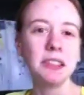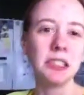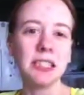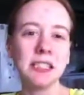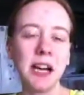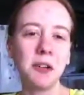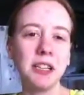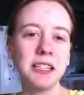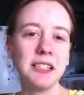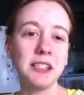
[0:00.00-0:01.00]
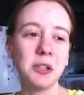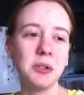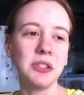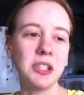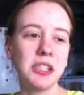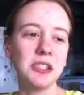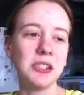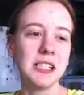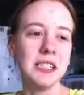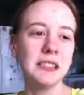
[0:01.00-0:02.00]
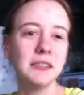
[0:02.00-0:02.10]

on a towel that needs to go in the laundry.